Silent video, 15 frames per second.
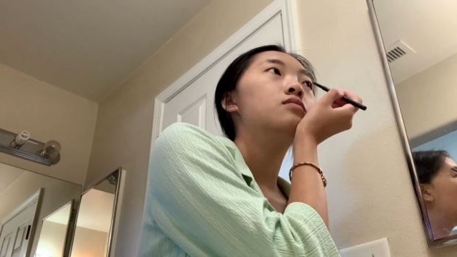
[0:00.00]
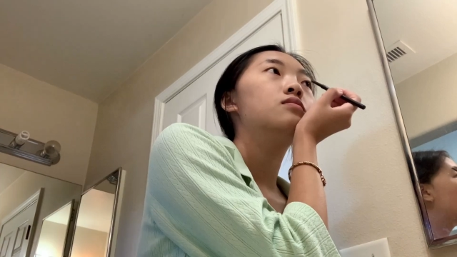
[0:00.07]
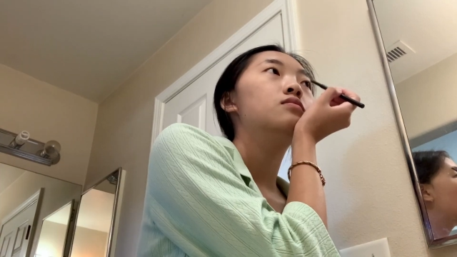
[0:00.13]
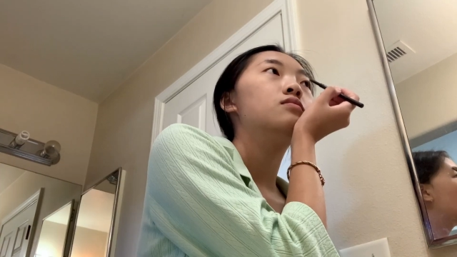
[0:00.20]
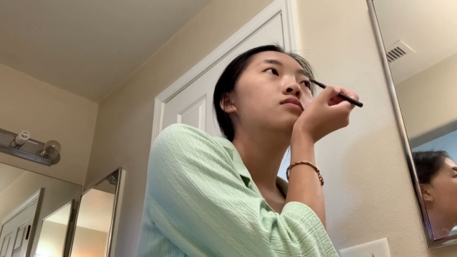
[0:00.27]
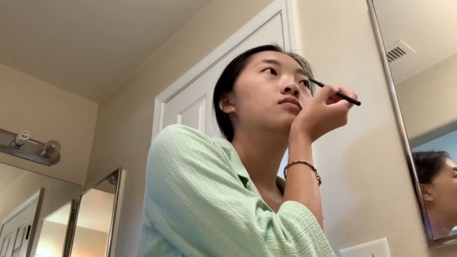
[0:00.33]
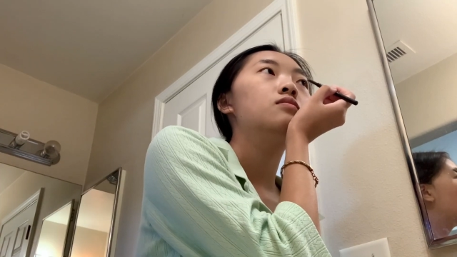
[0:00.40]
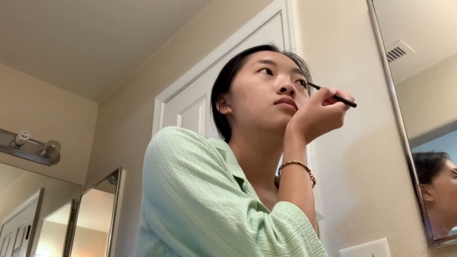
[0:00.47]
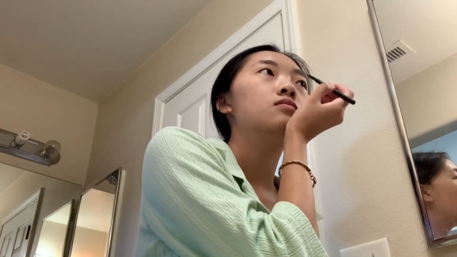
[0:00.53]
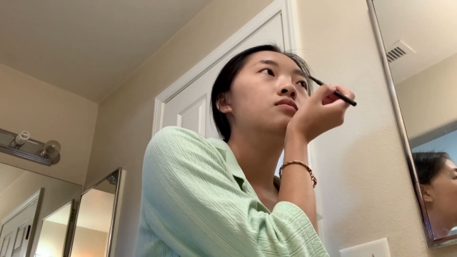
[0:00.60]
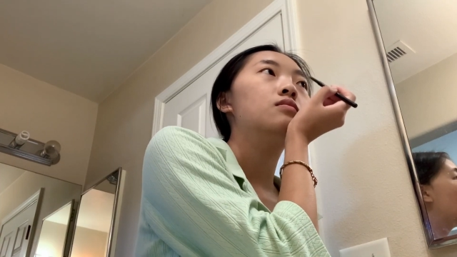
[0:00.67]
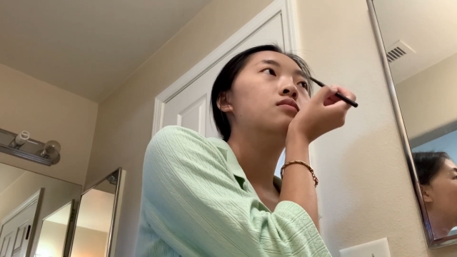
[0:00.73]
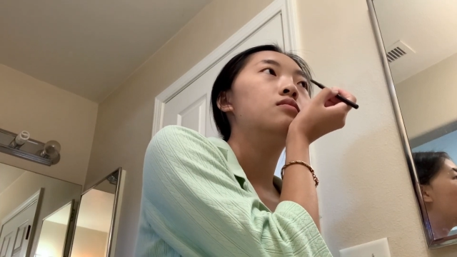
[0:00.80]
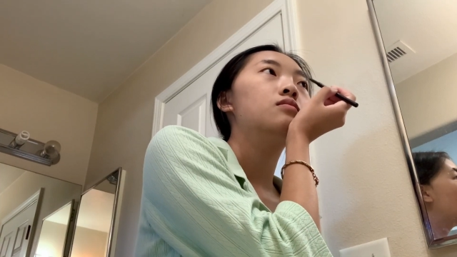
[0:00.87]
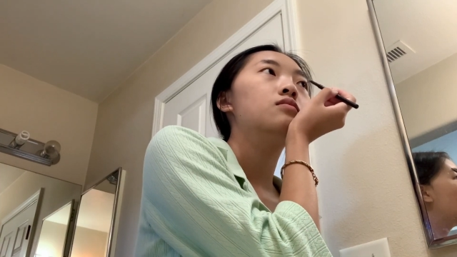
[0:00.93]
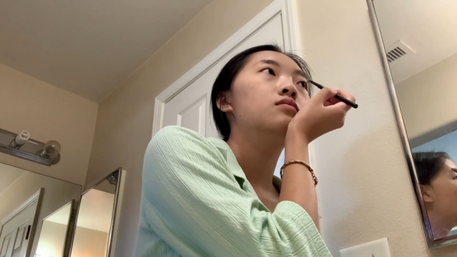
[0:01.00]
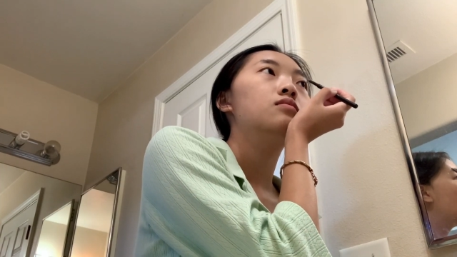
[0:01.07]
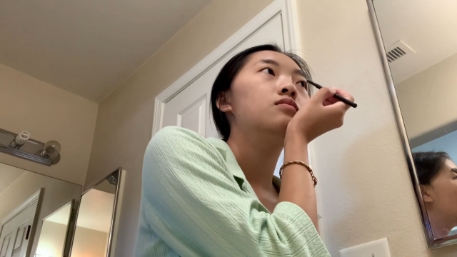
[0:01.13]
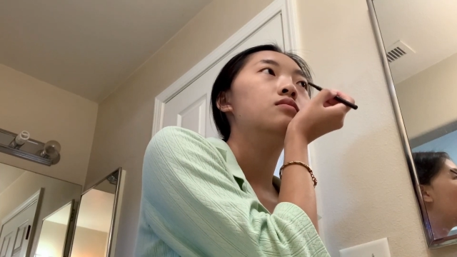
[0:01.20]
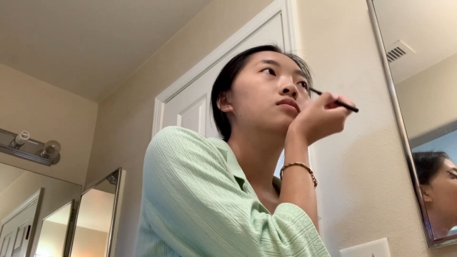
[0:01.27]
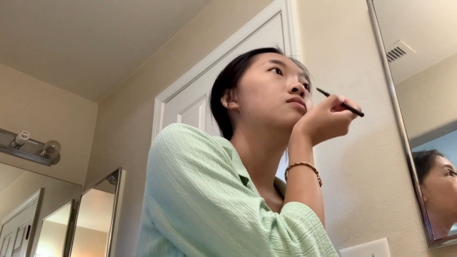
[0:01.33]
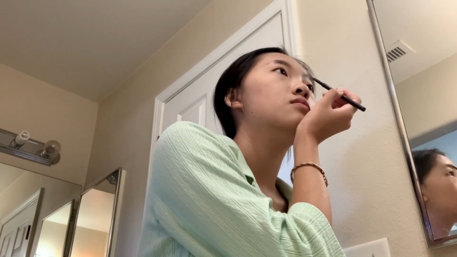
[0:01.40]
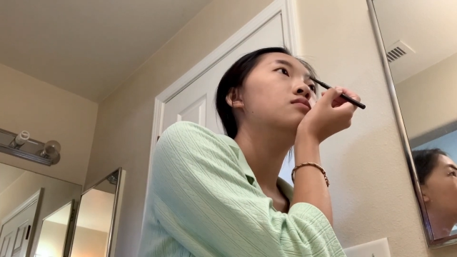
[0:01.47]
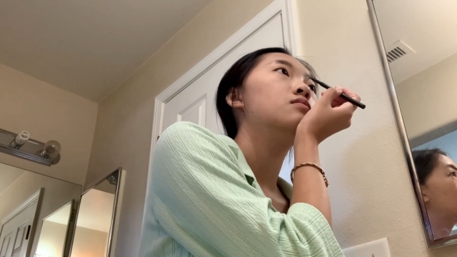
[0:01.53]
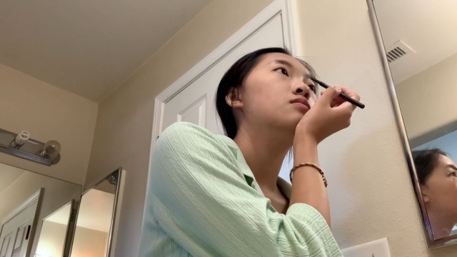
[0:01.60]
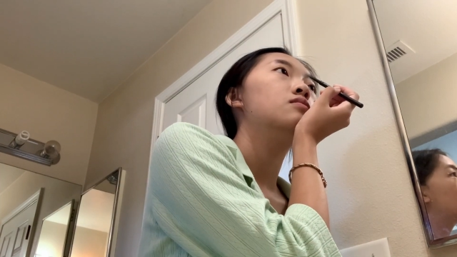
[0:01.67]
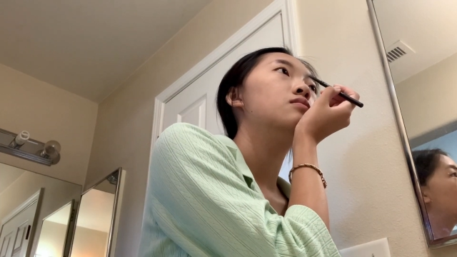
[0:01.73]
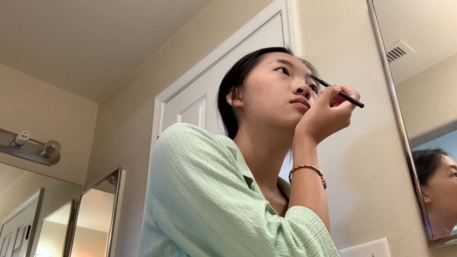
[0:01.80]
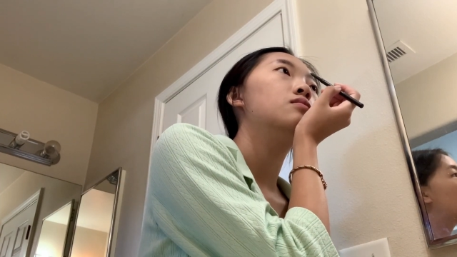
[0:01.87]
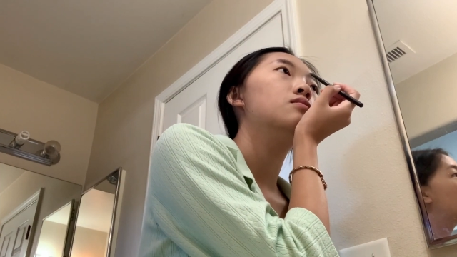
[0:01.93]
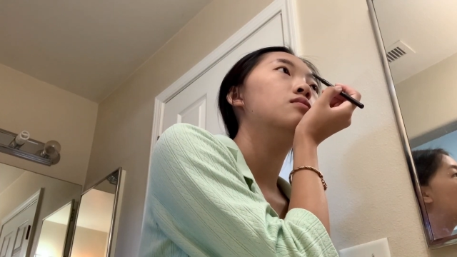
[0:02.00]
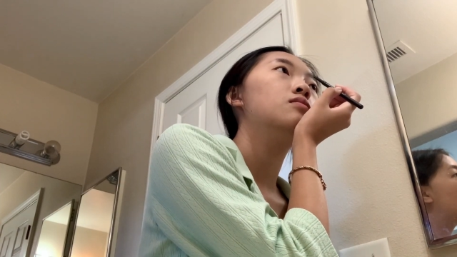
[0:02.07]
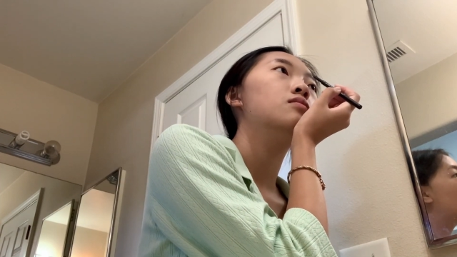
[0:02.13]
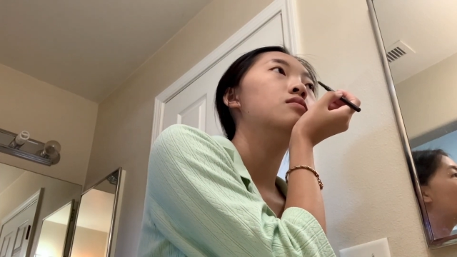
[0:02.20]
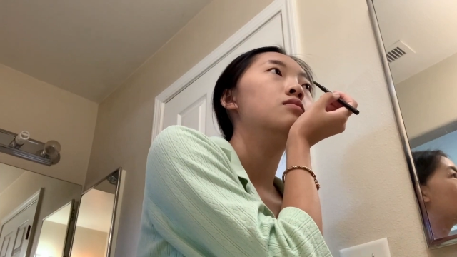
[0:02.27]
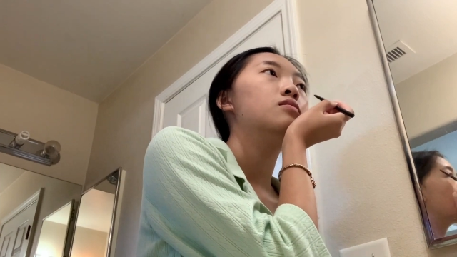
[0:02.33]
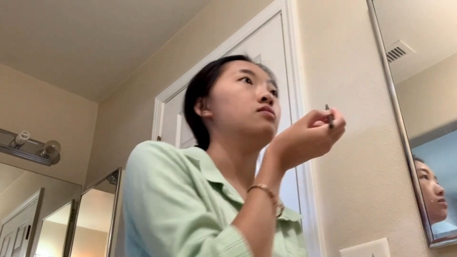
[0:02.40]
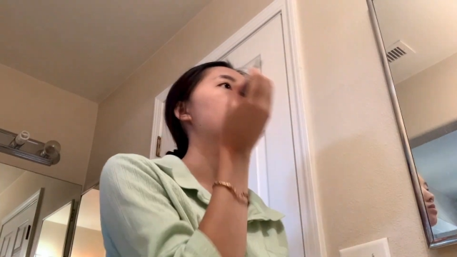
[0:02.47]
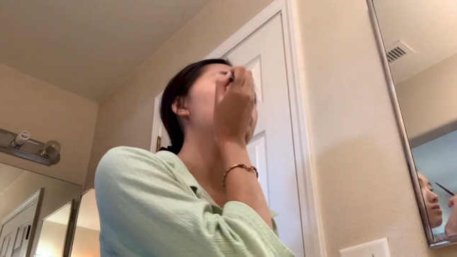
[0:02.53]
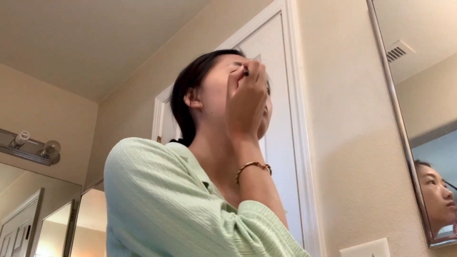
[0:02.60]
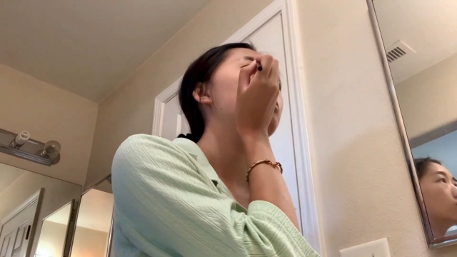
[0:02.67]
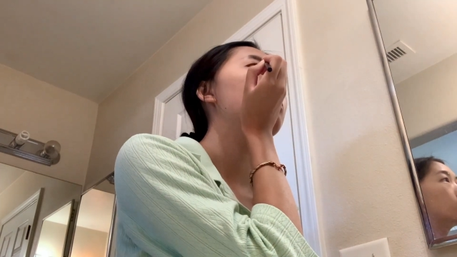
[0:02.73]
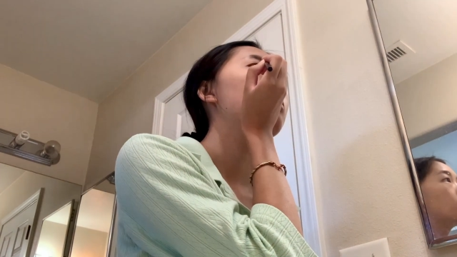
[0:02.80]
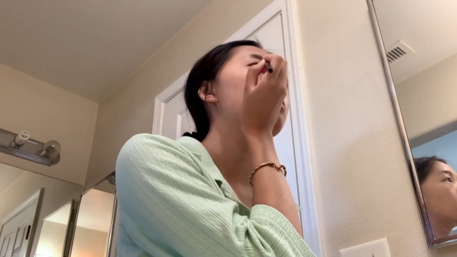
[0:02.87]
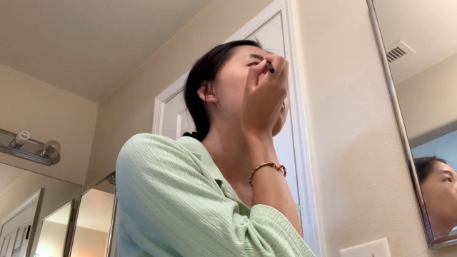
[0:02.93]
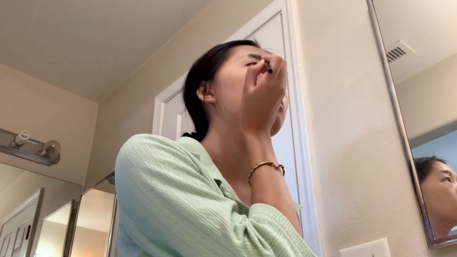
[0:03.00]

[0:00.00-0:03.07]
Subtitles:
No one is speaking in this clip.